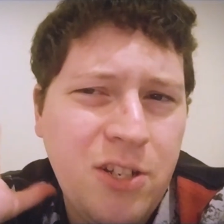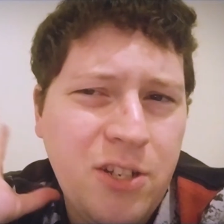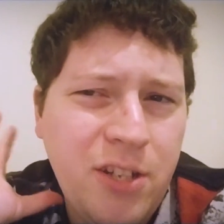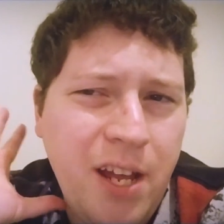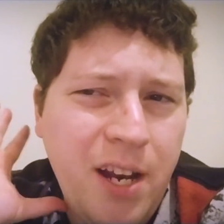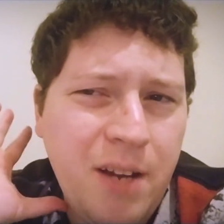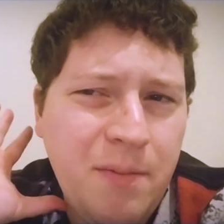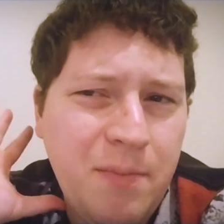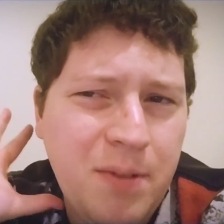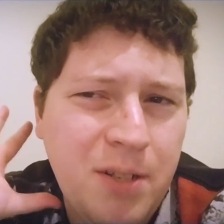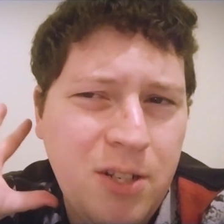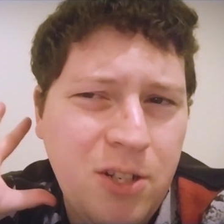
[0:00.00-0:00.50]

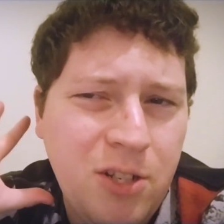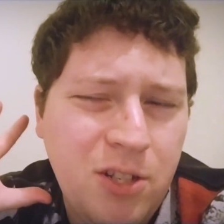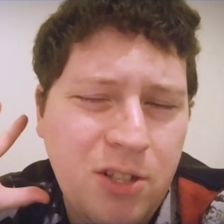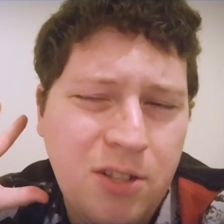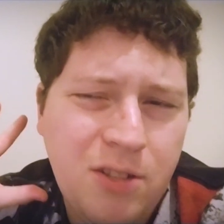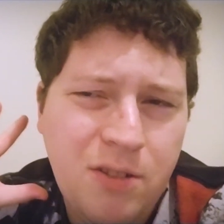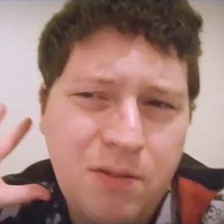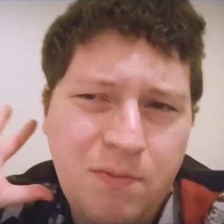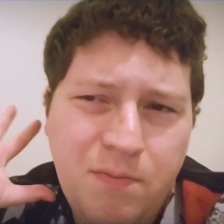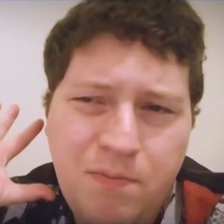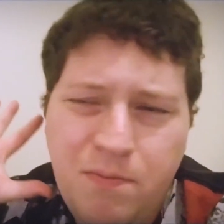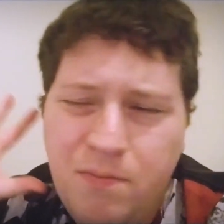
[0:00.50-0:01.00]
that I've been
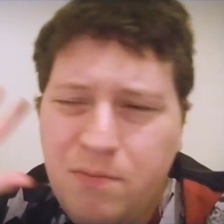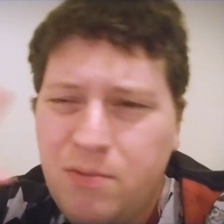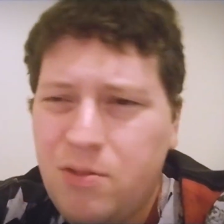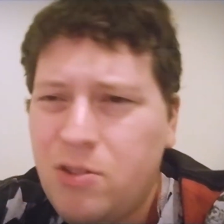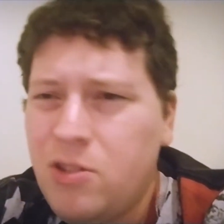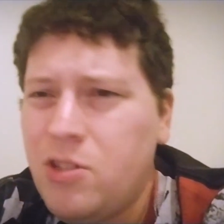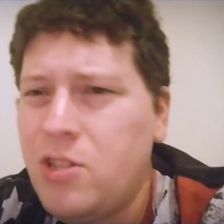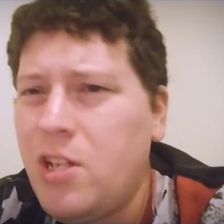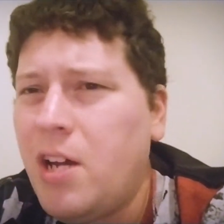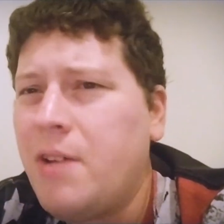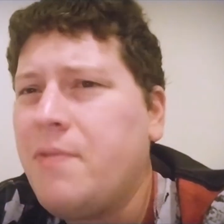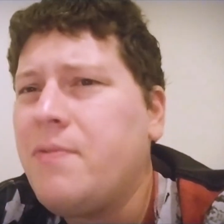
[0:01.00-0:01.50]
just
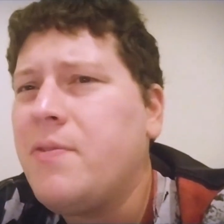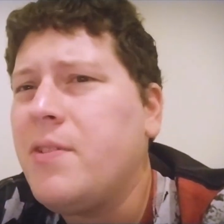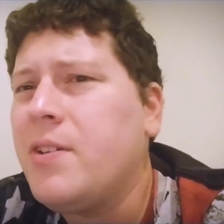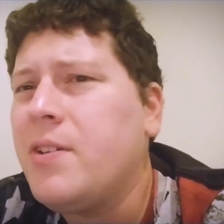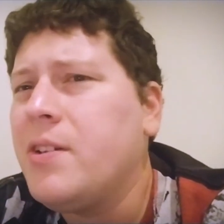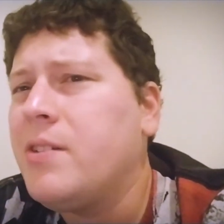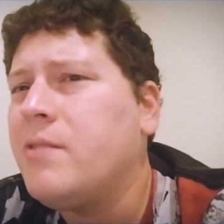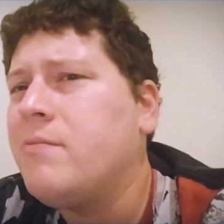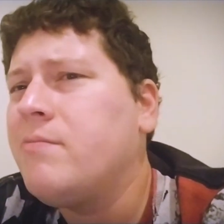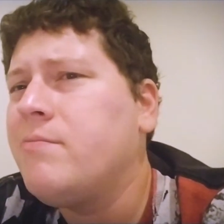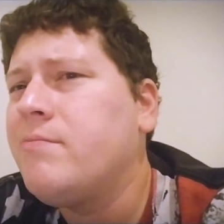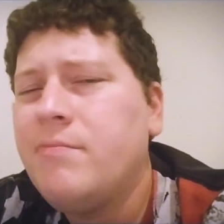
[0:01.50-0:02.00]

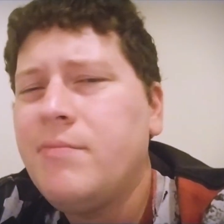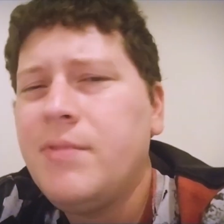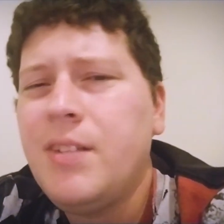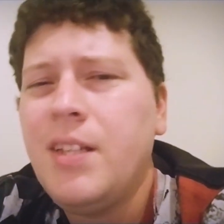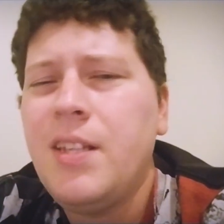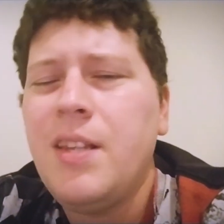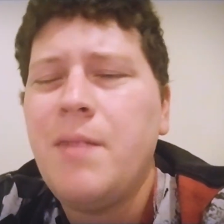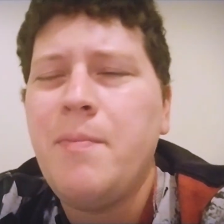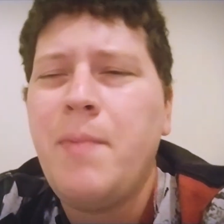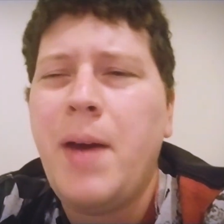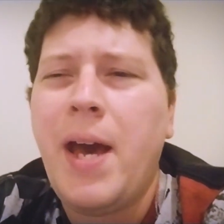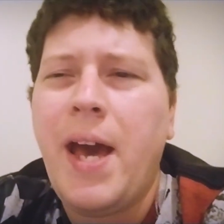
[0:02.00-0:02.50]
stuffing
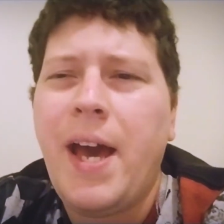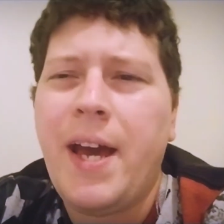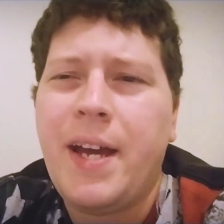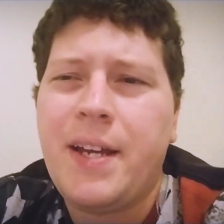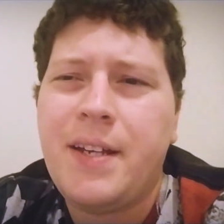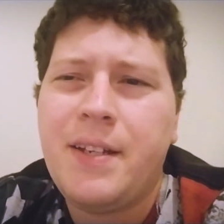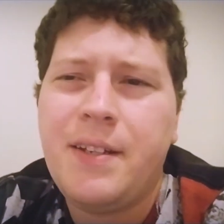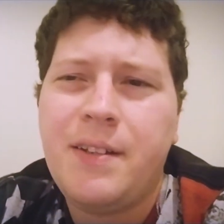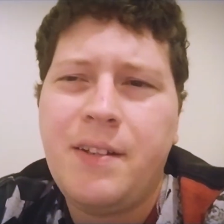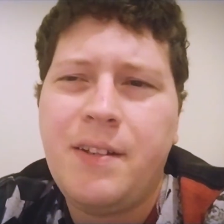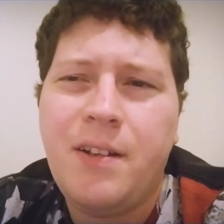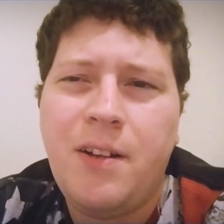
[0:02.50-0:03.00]
in the
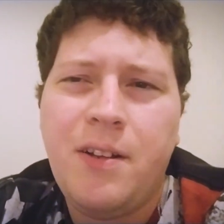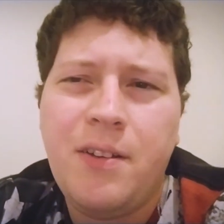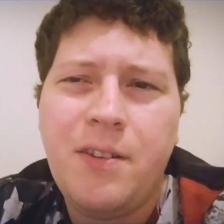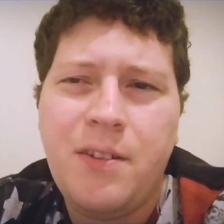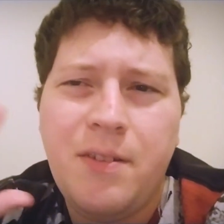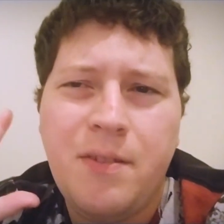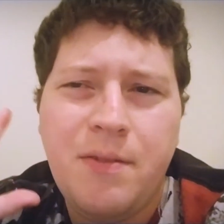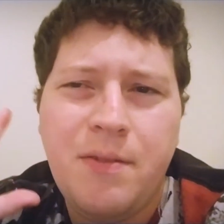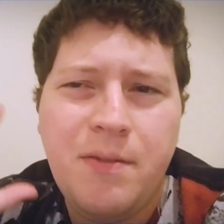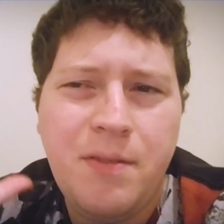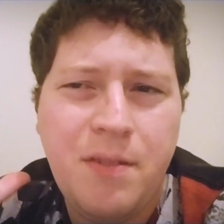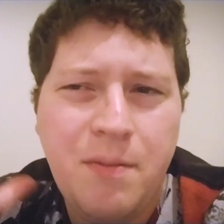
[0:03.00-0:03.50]
back, all
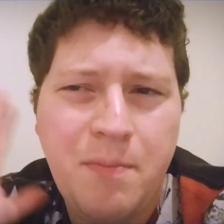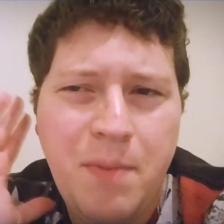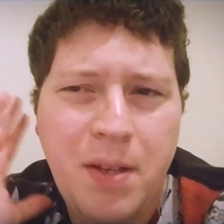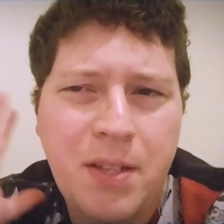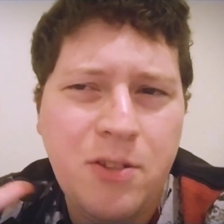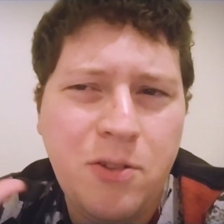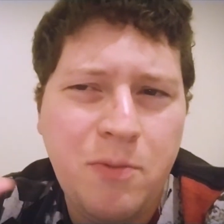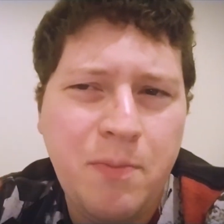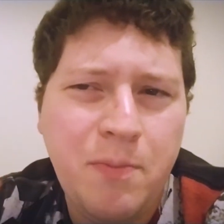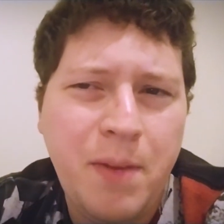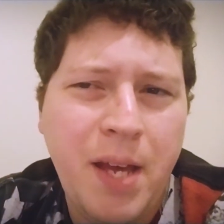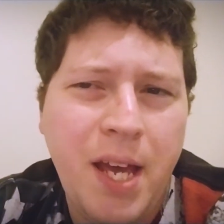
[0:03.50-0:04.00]
the, the
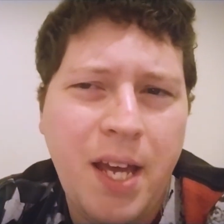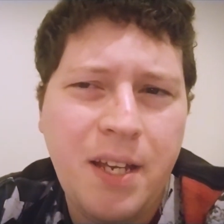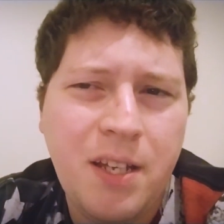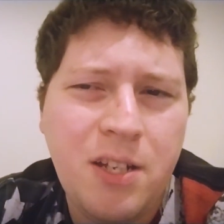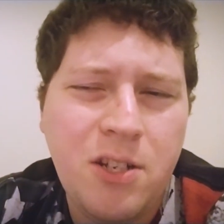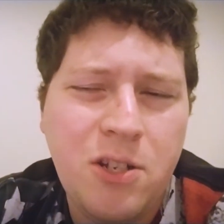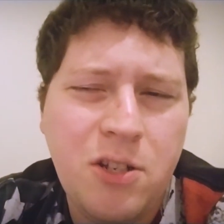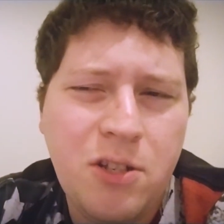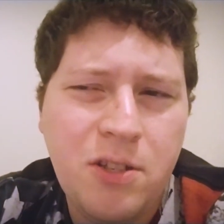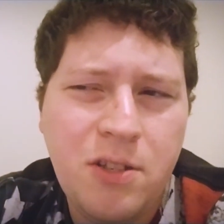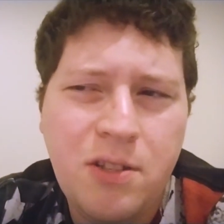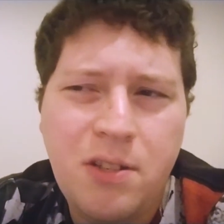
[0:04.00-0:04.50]
mental
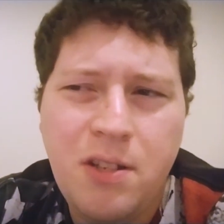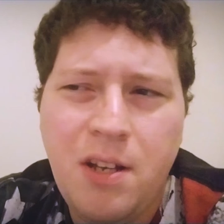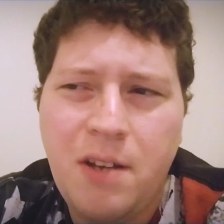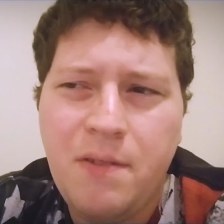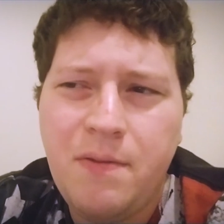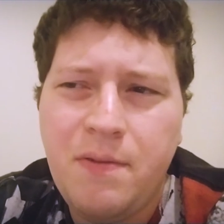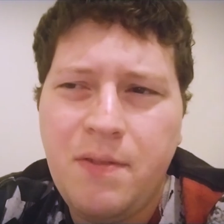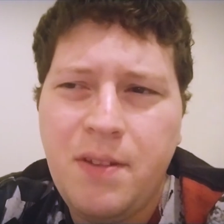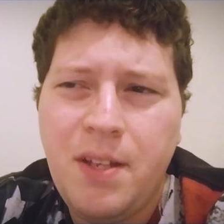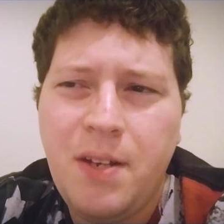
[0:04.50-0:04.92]
baggage and stuff.